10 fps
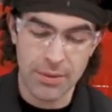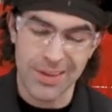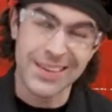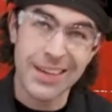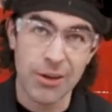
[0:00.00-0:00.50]

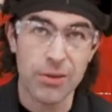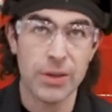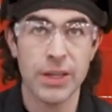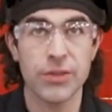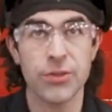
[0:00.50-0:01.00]

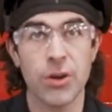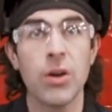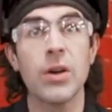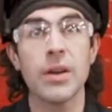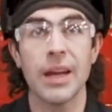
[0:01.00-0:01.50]
nearly as
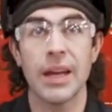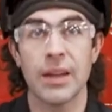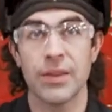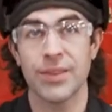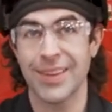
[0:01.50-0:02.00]
strong
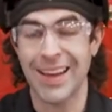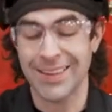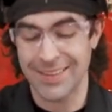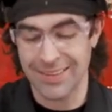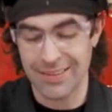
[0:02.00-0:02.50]
as
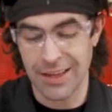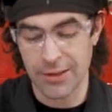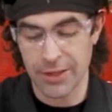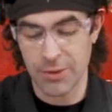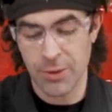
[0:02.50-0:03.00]

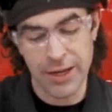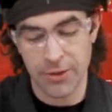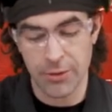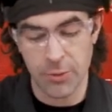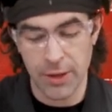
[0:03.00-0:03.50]
oxyacetylene
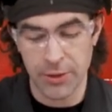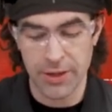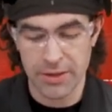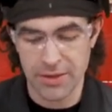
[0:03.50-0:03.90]
regular welding.